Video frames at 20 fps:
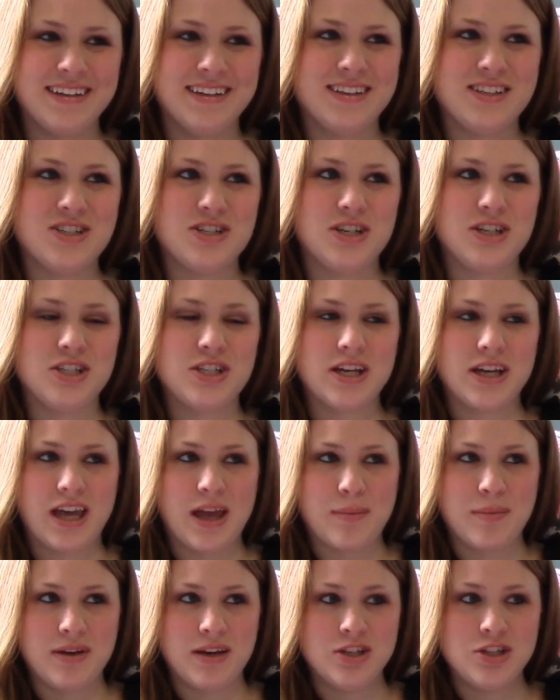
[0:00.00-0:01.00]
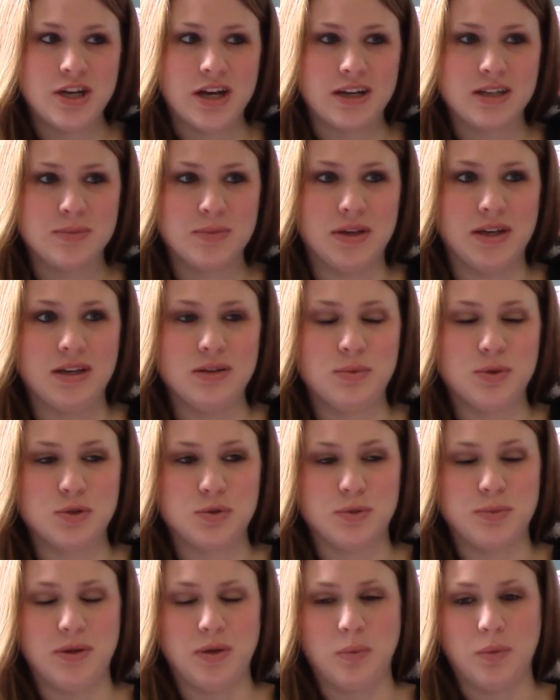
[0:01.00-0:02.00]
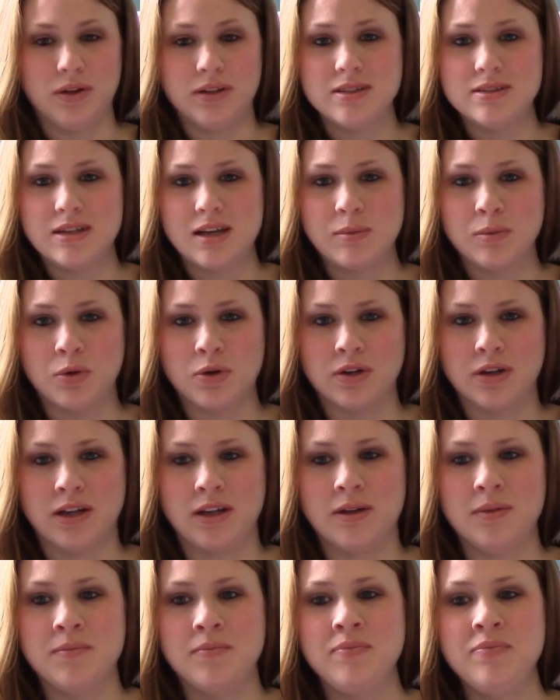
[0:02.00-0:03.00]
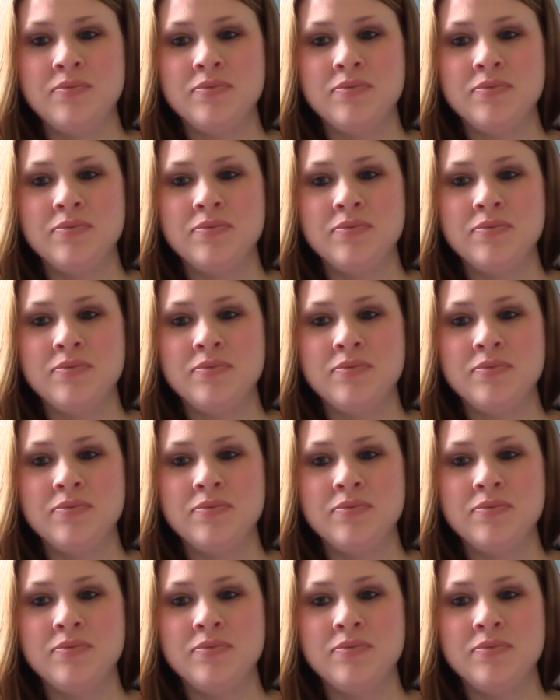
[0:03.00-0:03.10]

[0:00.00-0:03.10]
she came in and checked me, which would be Wednesday morning,